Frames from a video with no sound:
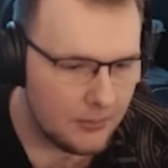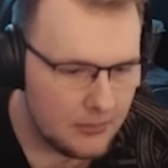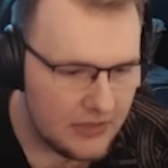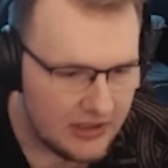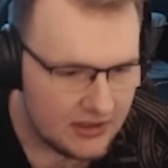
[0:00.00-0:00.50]

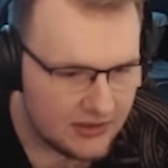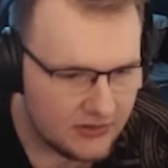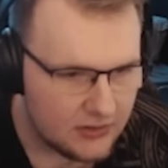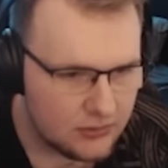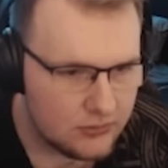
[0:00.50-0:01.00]
Minion is
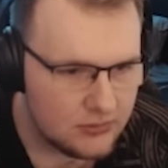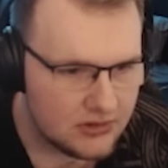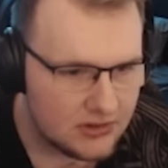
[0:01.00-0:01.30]
glue!